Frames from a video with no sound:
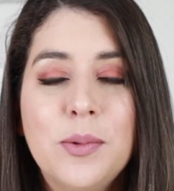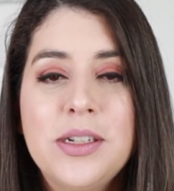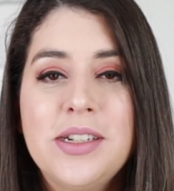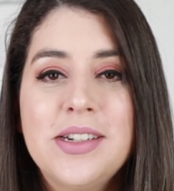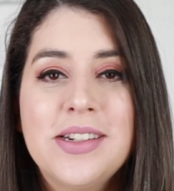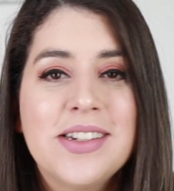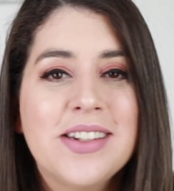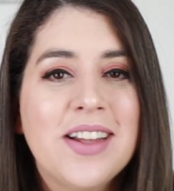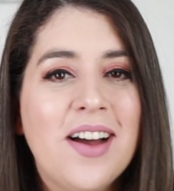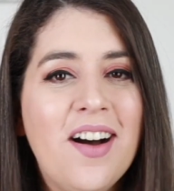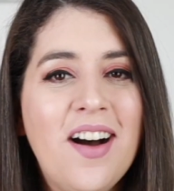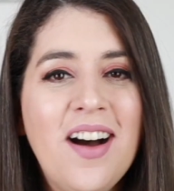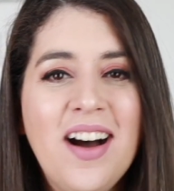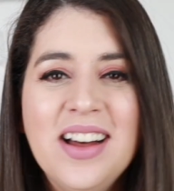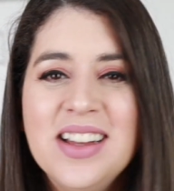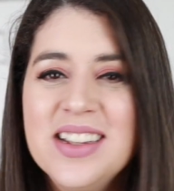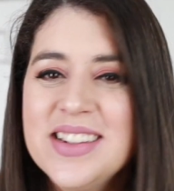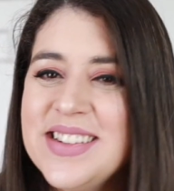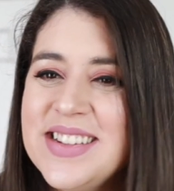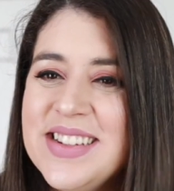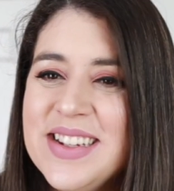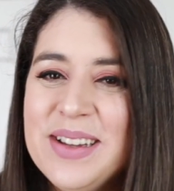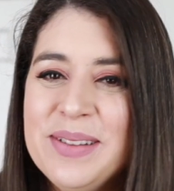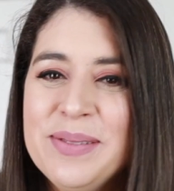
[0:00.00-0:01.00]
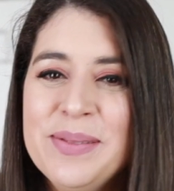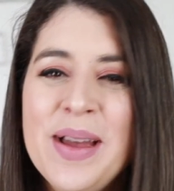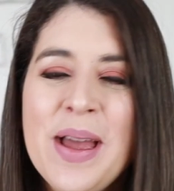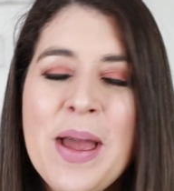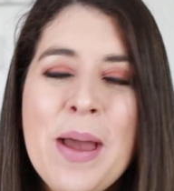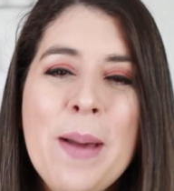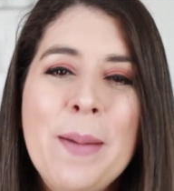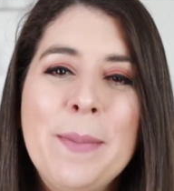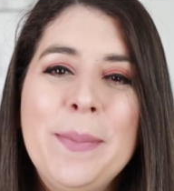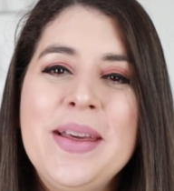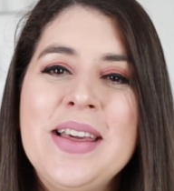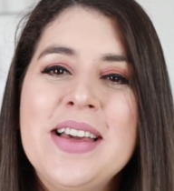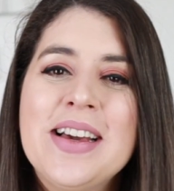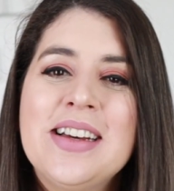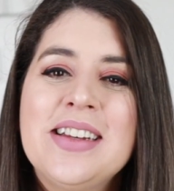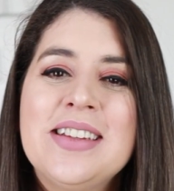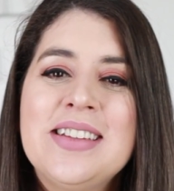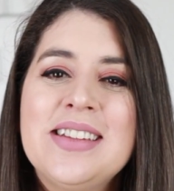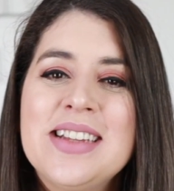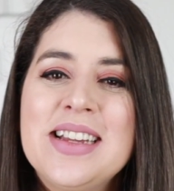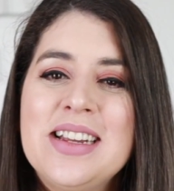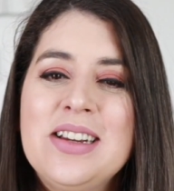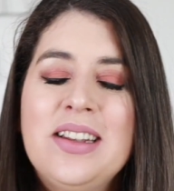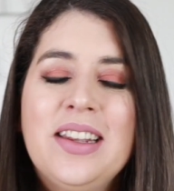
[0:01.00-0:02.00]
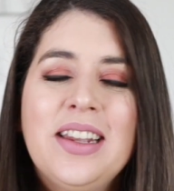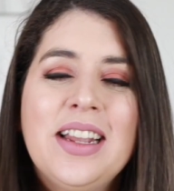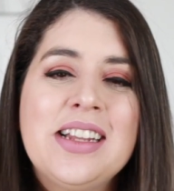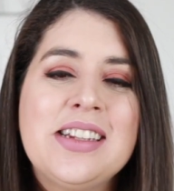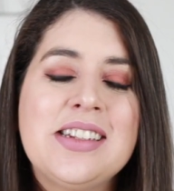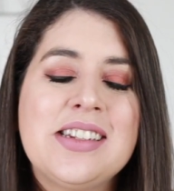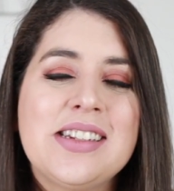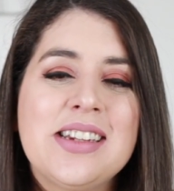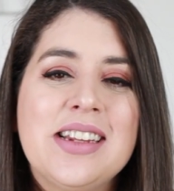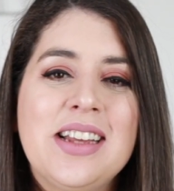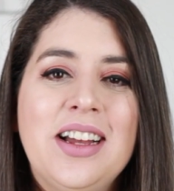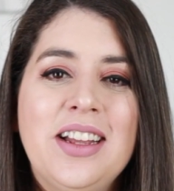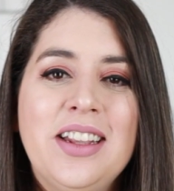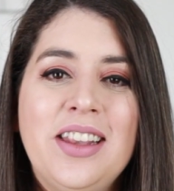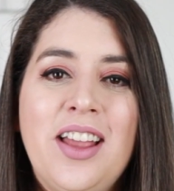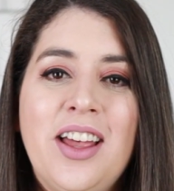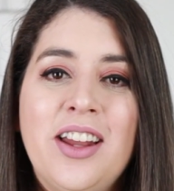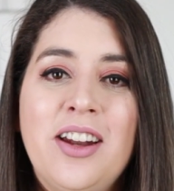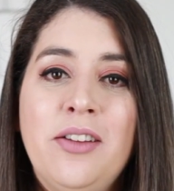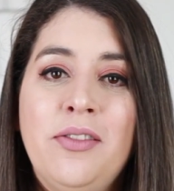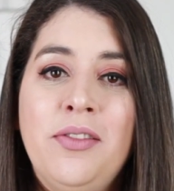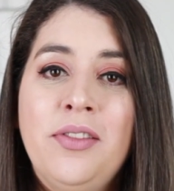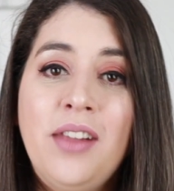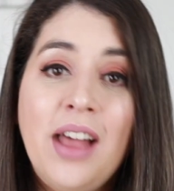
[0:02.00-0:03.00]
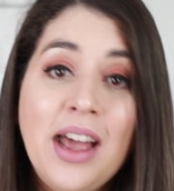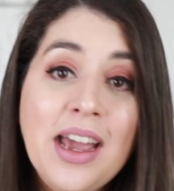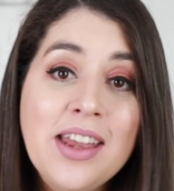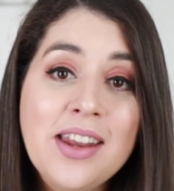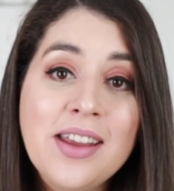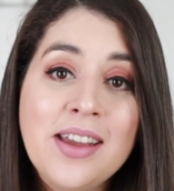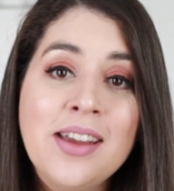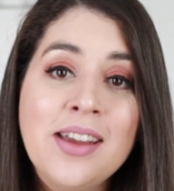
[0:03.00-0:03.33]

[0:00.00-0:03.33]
which is awesome because it lets a lot of light